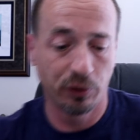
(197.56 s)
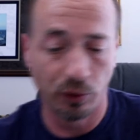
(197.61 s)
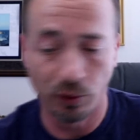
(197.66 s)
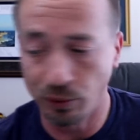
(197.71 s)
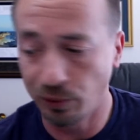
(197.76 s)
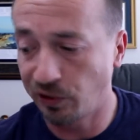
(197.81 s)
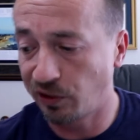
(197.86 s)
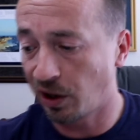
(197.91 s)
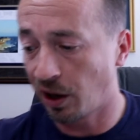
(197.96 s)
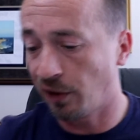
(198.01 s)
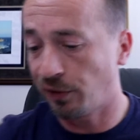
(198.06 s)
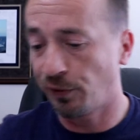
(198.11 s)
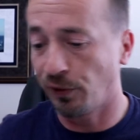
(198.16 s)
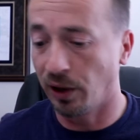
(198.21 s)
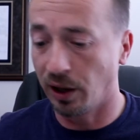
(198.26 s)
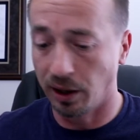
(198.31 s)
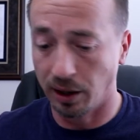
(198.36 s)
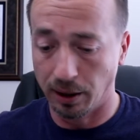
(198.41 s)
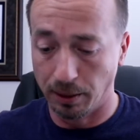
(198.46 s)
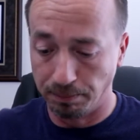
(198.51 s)
through stuff.
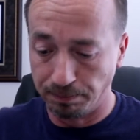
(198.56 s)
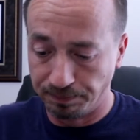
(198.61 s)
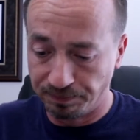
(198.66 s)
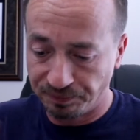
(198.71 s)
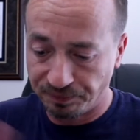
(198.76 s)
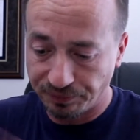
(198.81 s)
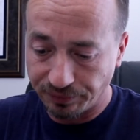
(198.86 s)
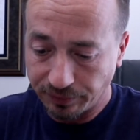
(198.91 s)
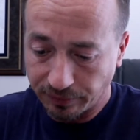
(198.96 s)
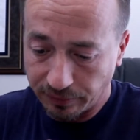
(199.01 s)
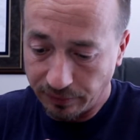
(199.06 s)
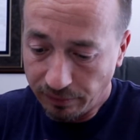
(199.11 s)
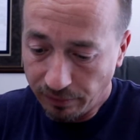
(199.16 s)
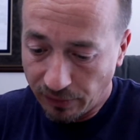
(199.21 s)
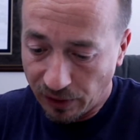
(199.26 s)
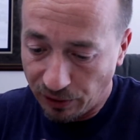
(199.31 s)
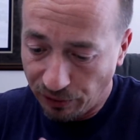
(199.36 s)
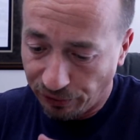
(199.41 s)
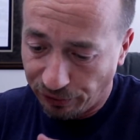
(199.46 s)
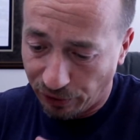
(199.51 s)

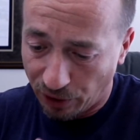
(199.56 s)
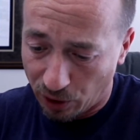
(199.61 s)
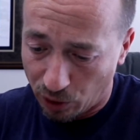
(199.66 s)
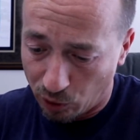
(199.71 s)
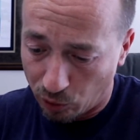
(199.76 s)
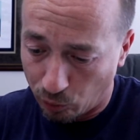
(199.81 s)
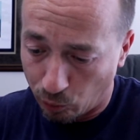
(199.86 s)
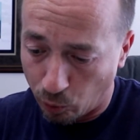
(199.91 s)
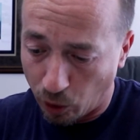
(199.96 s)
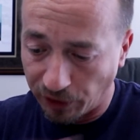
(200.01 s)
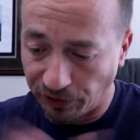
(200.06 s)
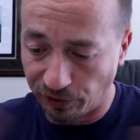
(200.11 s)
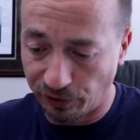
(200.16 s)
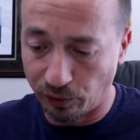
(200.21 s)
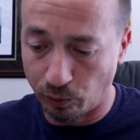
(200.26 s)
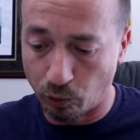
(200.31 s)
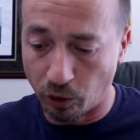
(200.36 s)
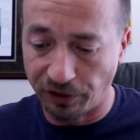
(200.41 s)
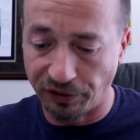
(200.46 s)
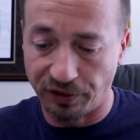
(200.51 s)
So
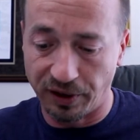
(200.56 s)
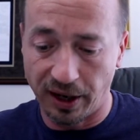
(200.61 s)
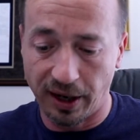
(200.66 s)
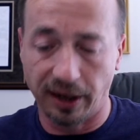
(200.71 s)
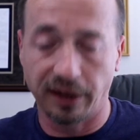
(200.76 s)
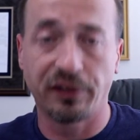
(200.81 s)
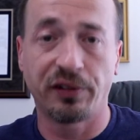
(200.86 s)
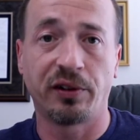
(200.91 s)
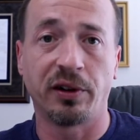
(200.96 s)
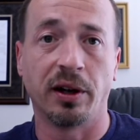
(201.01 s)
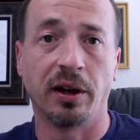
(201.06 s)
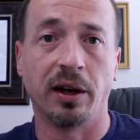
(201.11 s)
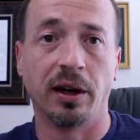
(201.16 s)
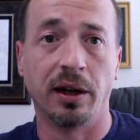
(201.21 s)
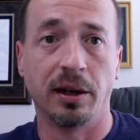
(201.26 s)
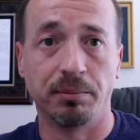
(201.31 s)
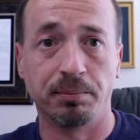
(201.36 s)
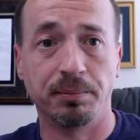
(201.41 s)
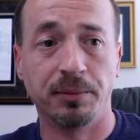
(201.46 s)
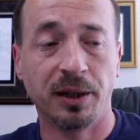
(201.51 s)
what's next?
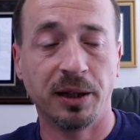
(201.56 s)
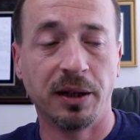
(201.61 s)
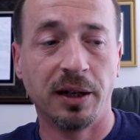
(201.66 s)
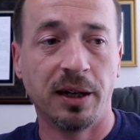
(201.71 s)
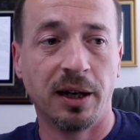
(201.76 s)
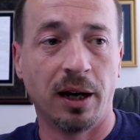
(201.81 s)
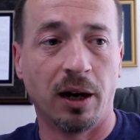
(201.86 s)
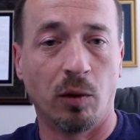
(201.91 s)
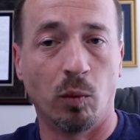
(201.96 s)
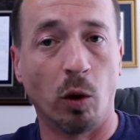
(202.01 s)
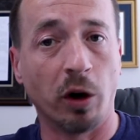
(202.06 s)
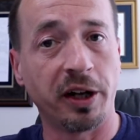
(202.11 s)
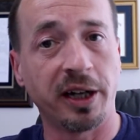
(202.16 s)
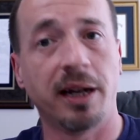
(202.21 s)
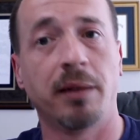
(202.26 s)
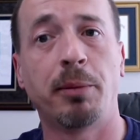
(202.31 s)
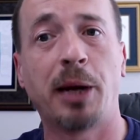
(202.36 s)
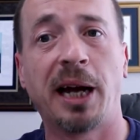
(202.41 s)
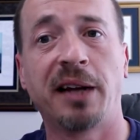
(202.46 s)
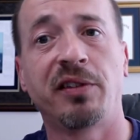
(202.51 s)
Want to
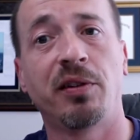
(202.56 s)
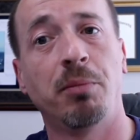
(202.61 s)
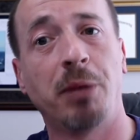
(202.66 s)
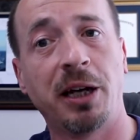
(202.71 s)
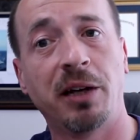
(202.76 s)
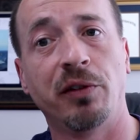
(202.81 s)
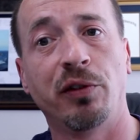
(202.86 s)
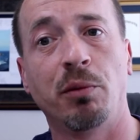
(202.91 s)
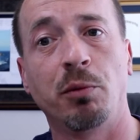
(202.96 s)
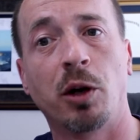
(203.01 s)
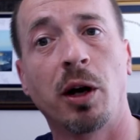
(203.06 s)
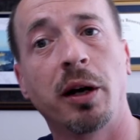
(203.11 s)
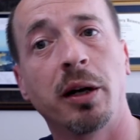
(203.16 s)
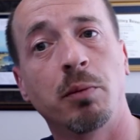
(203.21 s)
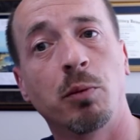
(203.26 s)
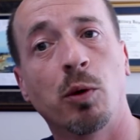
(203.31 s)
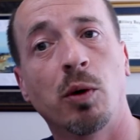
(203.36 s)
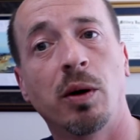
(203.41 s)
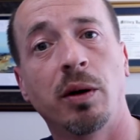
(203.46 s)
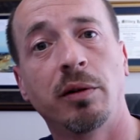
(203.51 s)
get back to making some cutting
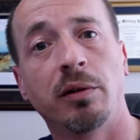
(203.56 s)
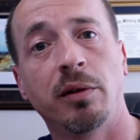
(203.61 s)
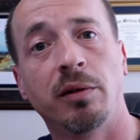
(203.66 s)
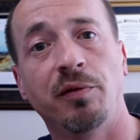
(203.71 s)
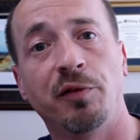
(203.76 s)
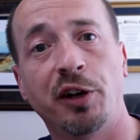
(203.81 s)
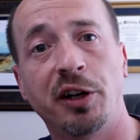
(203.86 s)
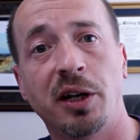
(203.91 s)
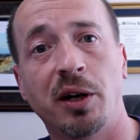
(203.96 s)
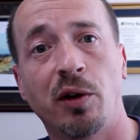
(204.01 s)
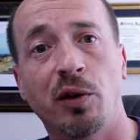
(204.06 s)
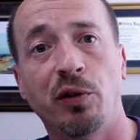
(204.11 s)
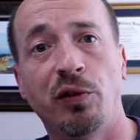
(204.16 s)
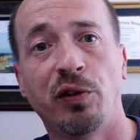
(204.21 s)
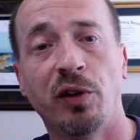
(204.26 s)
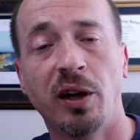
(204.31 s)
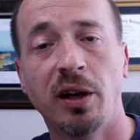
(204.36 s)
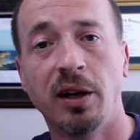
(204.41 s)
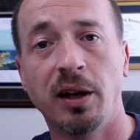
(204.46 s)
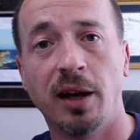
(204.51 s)
board videos.
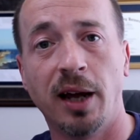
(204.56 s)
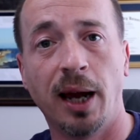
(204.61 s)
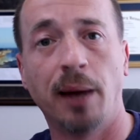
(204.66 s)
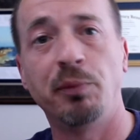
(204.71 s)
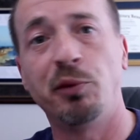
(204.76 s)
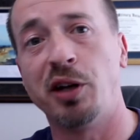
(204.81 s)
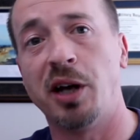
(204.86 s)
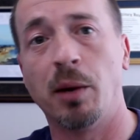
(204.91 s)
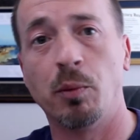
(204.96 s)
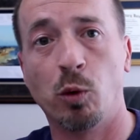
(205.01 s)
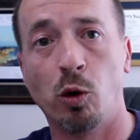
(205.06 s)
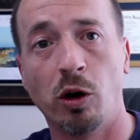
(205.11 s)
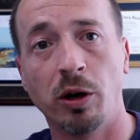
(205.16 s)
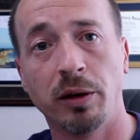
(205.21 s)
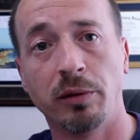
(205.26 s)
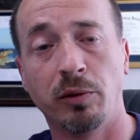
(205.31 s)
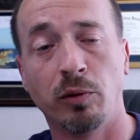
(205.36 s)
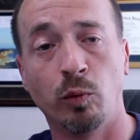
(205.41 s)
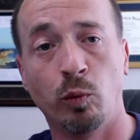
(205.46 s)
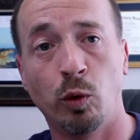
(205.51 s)
MTM
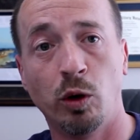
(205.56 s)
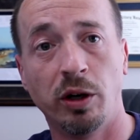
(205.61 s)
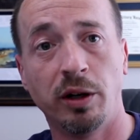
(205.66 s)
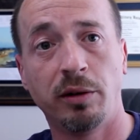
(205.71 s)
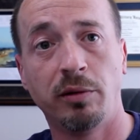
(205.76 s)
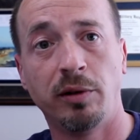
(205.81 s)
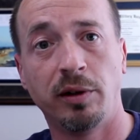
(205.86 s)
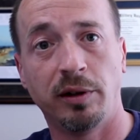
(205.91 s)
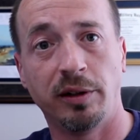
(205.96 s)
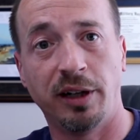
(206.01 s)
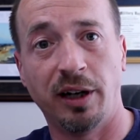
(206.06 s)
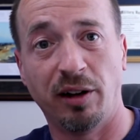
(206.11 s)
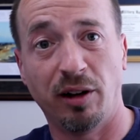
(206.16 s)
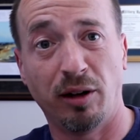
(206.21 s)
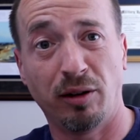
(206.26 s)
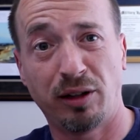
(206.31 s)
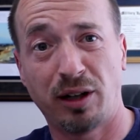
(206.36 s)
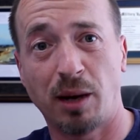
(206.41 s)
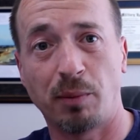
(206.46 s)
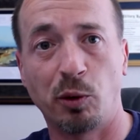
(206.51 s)
Wood,
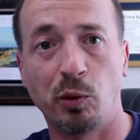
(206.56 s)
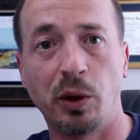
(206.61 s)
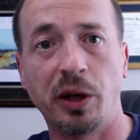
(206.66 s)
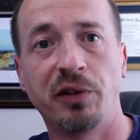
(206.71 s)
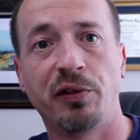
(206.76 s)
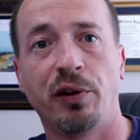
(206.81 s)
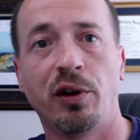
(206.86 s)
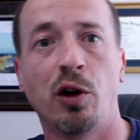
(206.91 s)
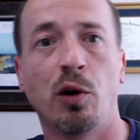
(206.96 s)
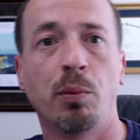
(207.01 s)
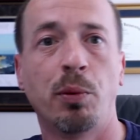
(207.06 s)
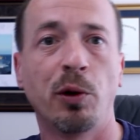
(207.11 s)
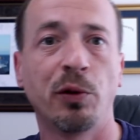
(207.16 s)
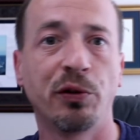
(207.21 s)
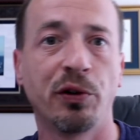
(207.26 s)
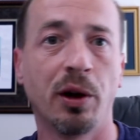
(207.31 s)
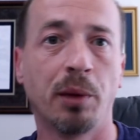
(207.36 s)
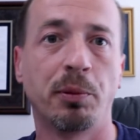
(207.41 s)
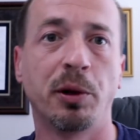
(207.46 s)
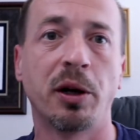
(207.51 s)
a couple weeks ago,
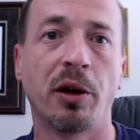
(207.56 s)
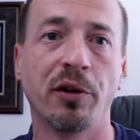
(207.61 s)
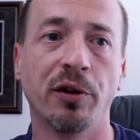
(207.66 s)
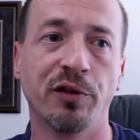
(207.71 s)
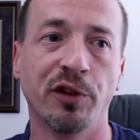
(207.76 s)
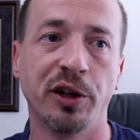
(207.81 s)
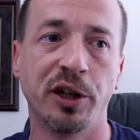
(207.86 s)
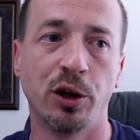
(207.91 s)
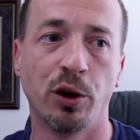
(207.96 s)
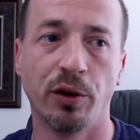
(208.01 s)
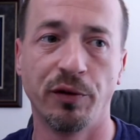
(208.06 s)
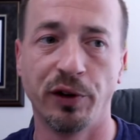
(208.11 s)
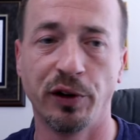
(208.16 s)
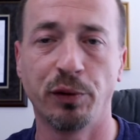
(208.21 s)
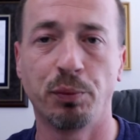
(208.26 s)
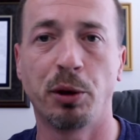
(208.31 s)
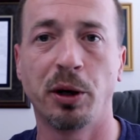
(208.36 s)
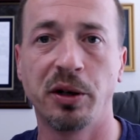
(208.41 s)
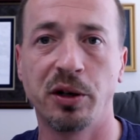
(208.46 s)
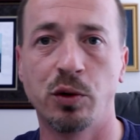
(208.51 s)
posted up another video of this
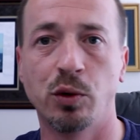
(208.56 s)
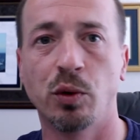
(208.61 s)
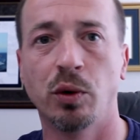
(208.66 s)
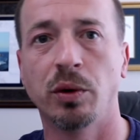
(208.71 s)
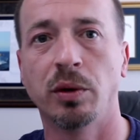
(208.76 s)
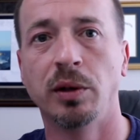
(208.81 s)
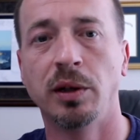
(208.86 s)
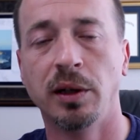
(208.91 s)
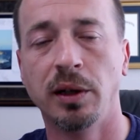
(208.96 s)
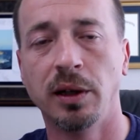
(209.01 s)
pretty cool